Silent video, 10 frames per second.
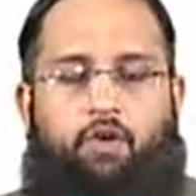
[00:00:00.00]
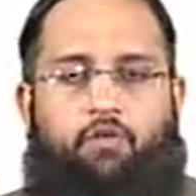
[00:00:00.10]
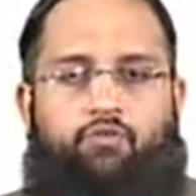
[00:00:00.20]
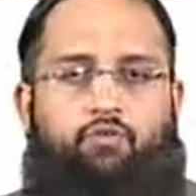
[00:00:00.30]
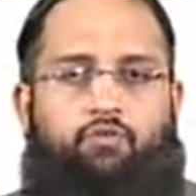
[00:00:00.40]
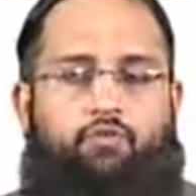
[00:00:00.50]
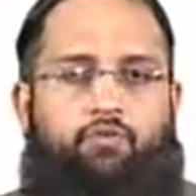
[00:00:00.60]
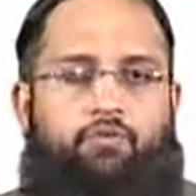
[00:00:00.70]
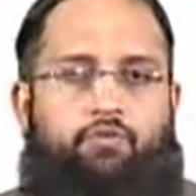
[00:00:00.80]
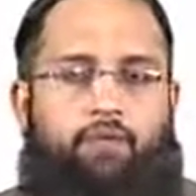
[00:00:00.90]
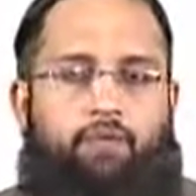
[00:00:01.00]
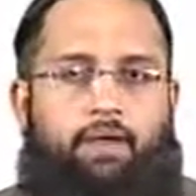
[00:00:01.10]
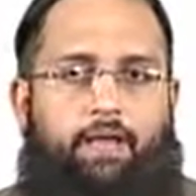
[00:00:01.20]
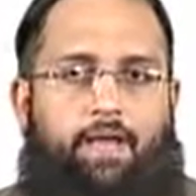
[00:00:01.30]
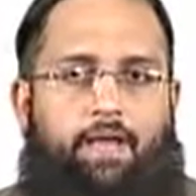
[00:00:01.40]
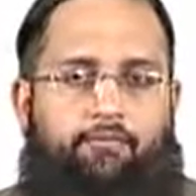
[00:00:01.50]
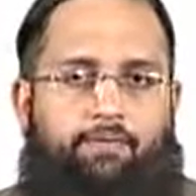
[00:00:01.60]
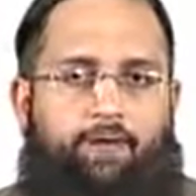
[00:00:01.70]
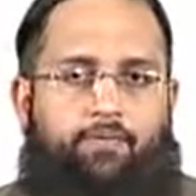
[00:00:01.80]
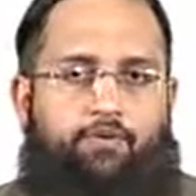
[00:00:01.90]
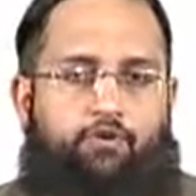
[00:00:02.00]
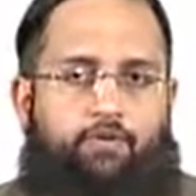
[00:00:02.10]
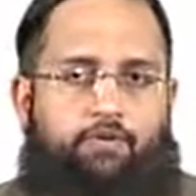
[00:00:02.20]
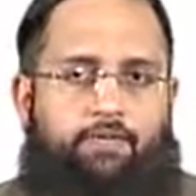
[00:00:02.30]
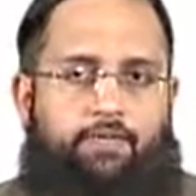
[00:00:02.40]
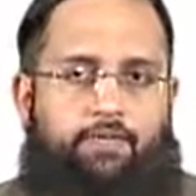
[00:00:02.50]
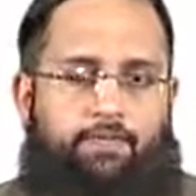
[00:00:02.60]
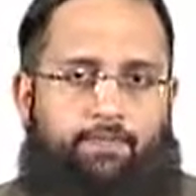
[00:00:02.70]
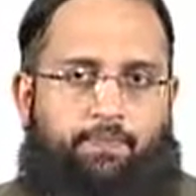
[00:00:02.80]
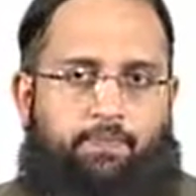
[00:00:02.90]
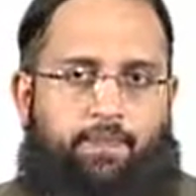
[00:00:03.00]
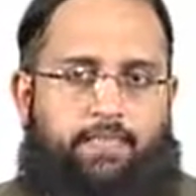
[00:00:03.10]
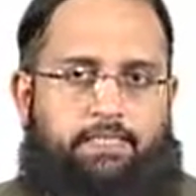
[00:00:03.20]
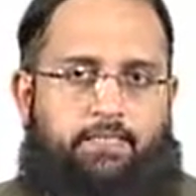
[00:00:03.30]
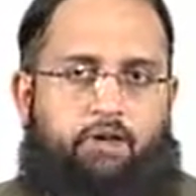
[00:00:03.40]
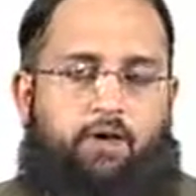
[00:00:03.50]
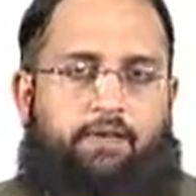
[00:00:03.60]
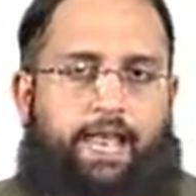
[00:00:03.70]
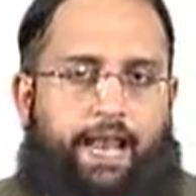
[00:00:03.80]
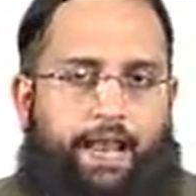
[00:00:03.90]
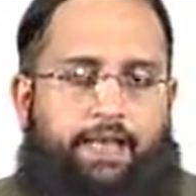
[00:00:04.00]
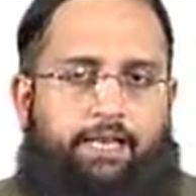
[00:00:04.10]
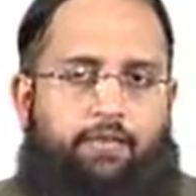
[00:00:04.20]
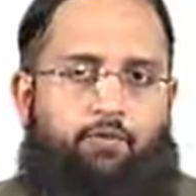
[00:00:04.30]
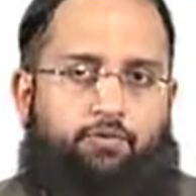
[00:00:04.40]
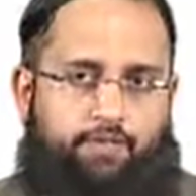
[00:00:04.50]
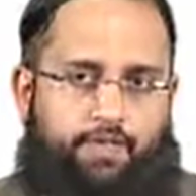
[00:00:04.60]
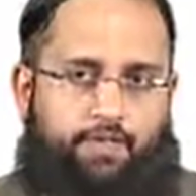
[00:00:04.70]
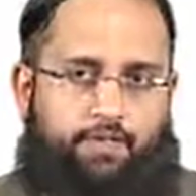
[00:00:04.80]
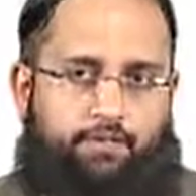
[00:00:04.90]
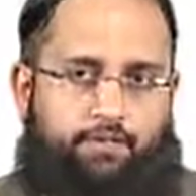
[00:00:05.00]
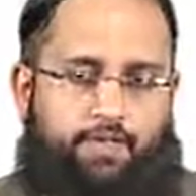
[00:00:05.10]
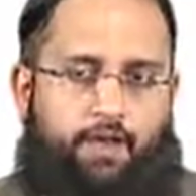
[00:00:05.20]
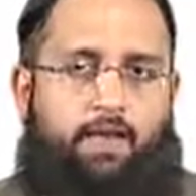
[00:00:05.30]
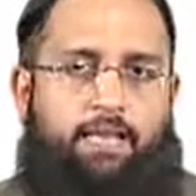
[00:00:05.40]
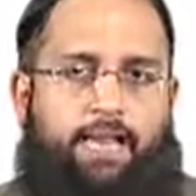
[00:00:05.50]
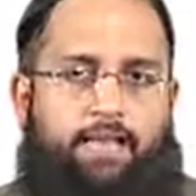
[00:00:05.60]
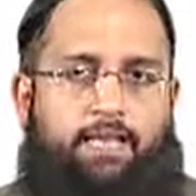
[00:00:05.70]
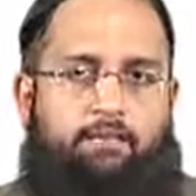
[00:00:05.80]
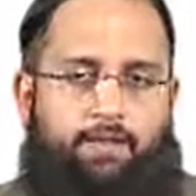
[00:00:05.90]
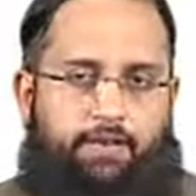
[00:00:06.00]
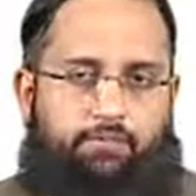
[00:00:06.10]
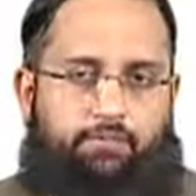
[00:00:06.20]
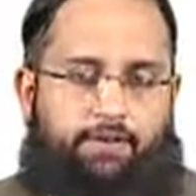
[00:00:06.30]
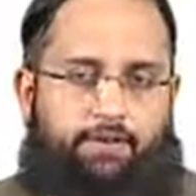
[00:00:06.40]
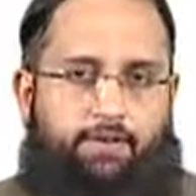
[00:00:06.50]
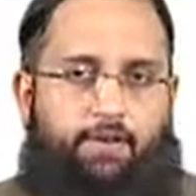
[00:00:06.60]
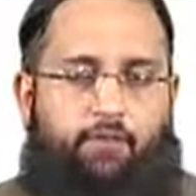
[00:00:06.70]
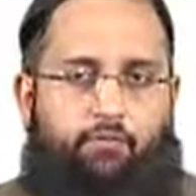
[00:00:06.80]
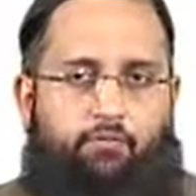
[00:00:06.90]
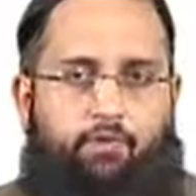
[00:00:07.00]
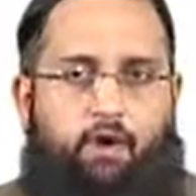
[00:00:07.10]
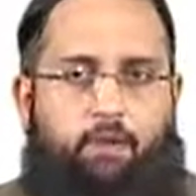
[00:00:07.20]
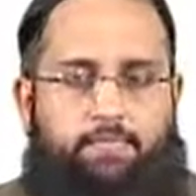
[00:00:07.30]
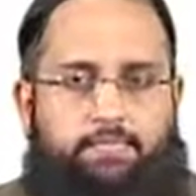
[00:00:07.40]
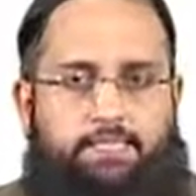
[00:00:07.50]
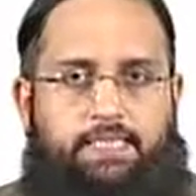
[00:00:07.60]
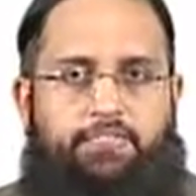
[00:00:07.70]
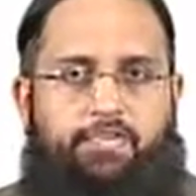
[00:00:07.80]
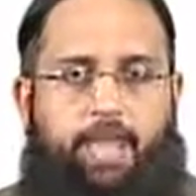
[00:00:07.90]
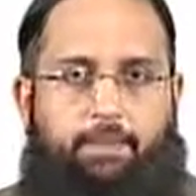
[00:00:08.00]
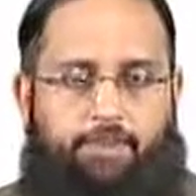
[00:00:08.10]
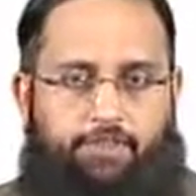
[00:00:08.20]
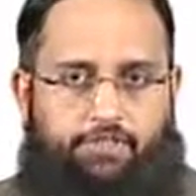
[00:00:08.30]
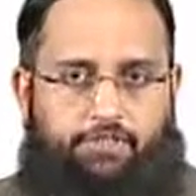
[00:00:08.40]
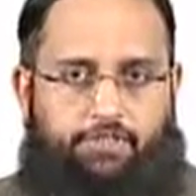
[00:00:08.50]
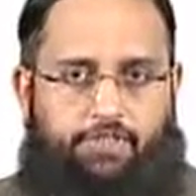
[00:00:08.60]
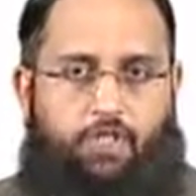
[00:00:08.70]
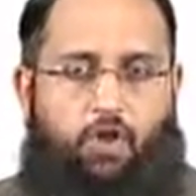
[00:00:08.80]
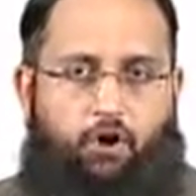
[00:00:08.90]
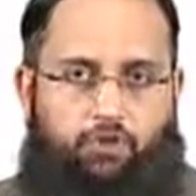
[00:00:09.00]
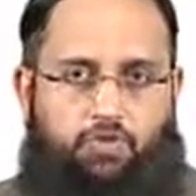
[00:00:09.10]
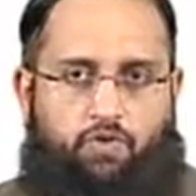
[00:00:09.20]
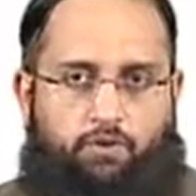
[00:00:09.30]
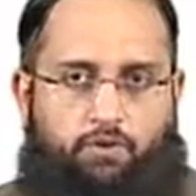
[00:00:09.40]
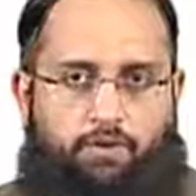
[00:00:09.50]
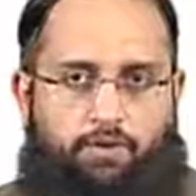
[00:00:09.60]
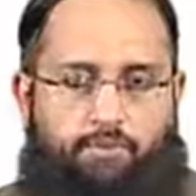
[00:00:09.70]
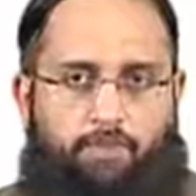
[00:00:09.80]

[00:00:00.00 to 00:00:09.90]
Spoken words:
So in fact, the user is not directly using or getting benefit from such an application or software,